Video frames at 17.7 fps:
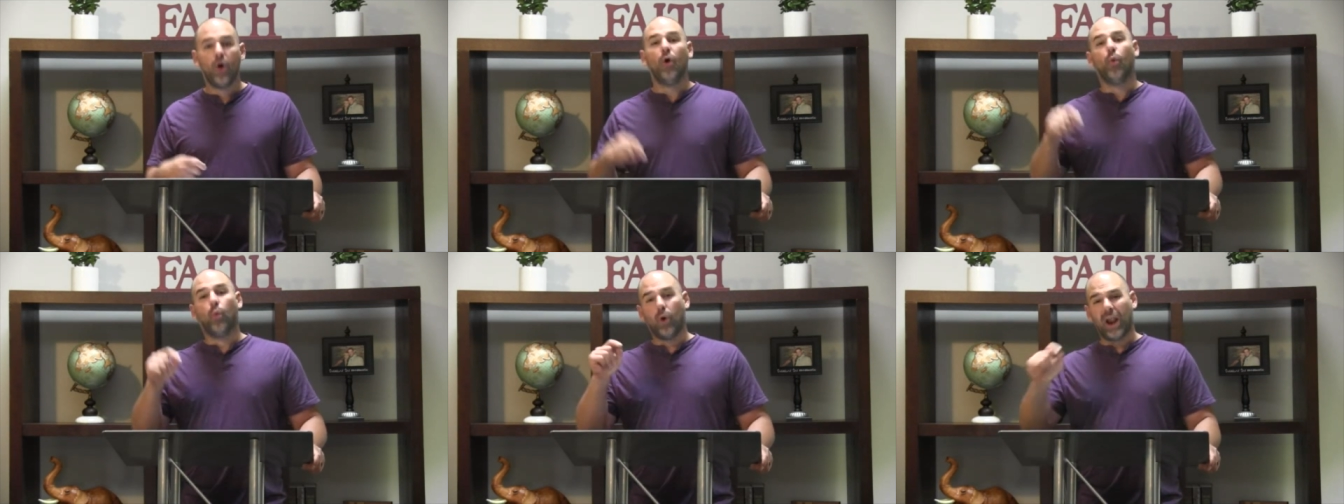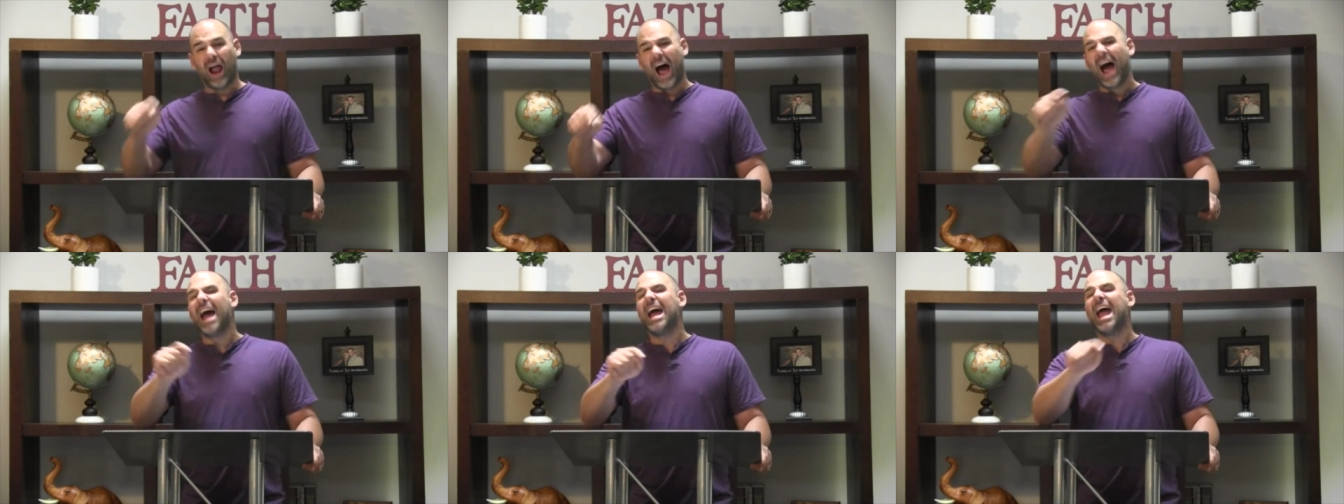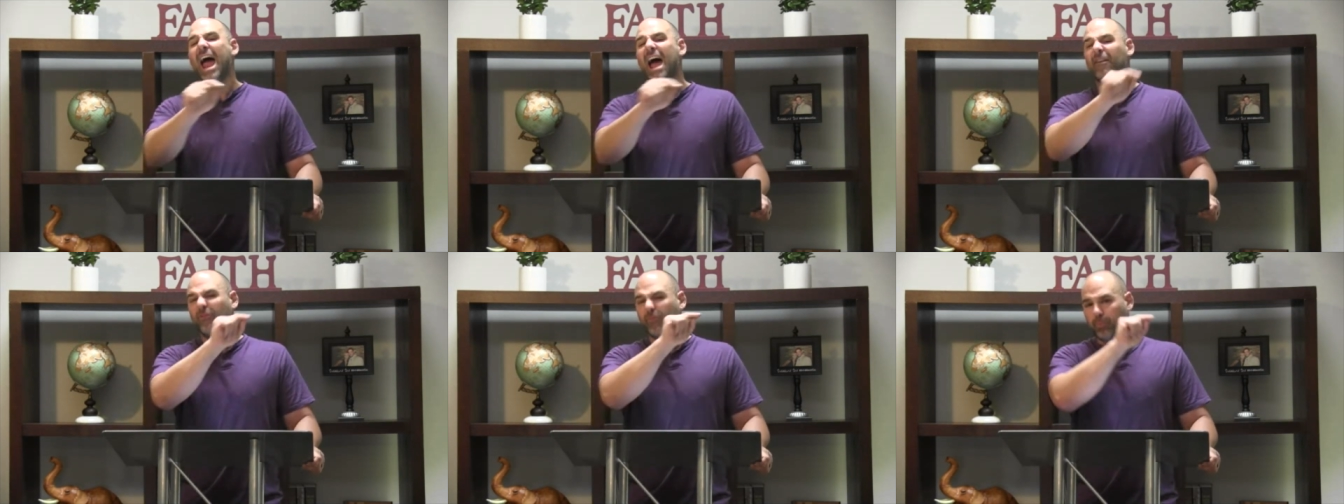what I
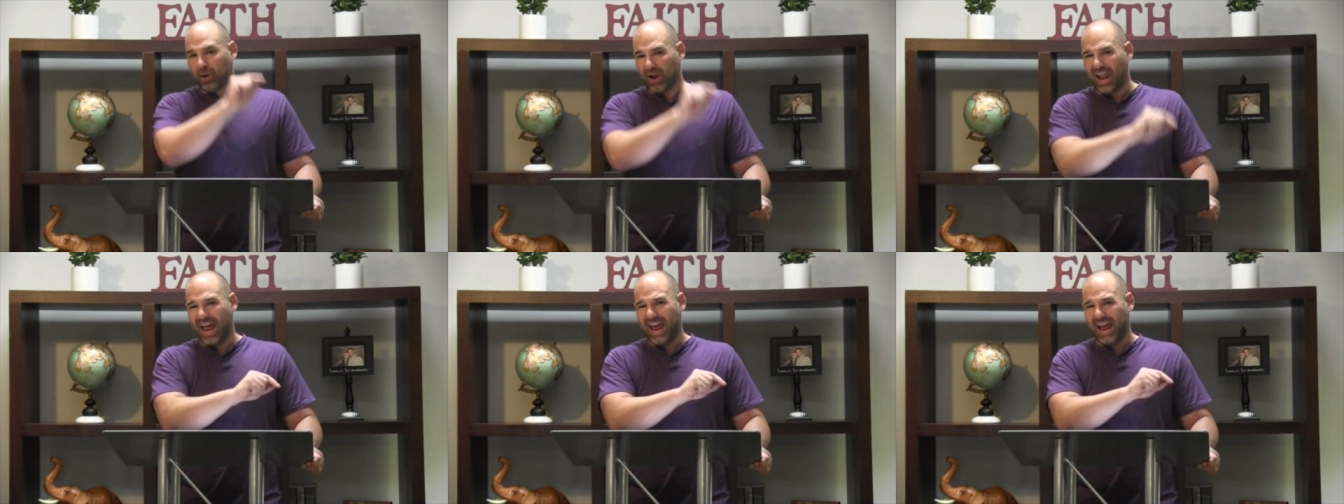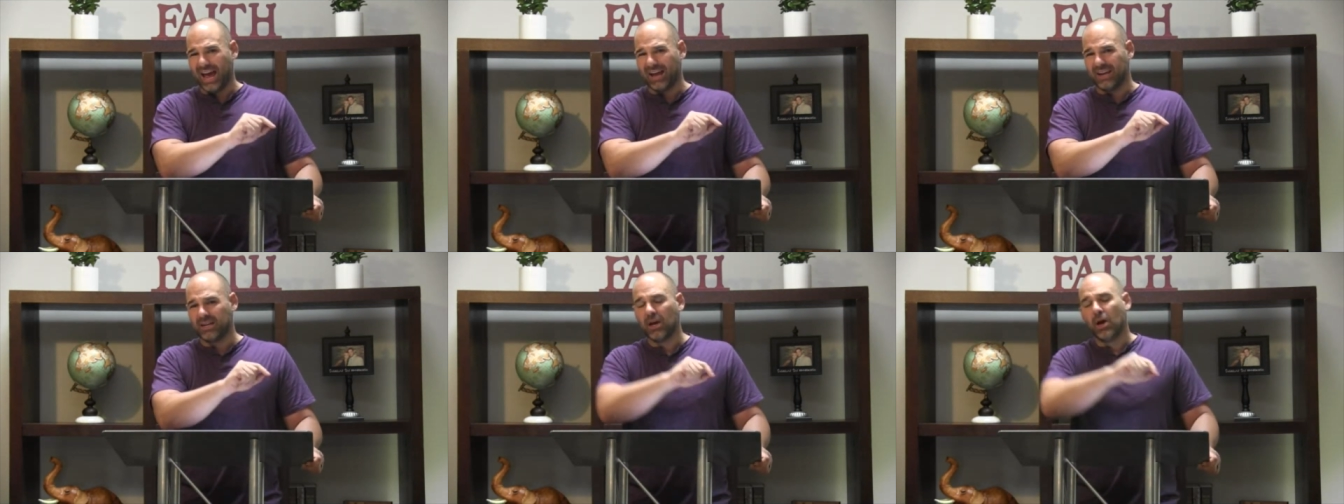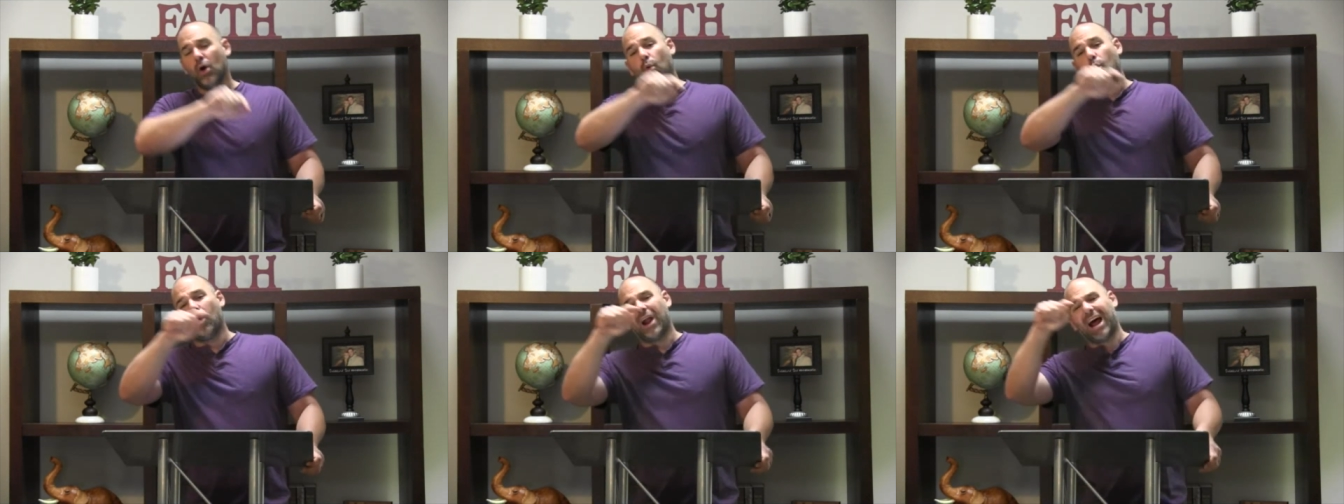have planned,
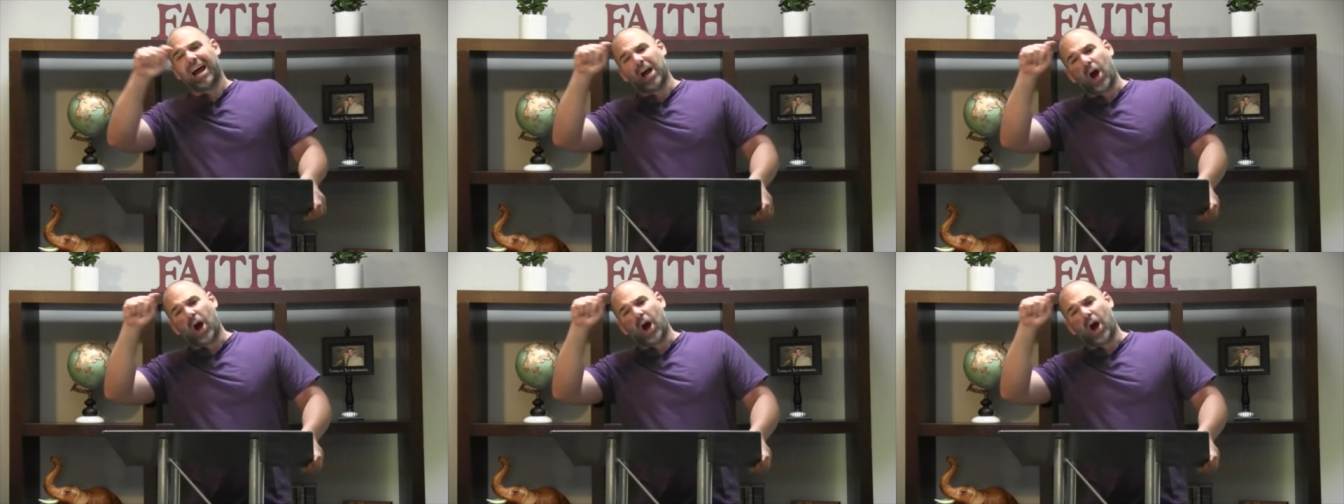what I